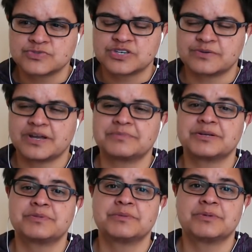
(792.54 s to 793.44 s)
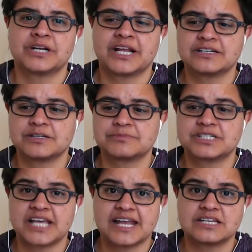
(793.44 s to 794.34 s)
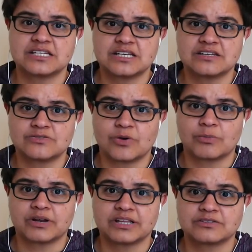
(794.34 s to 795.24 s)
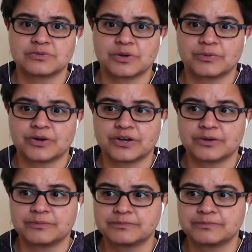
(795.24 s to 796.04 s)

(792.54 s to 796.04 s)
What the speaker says: So how many people are going to end up dead in this robbery? That's what I want to know.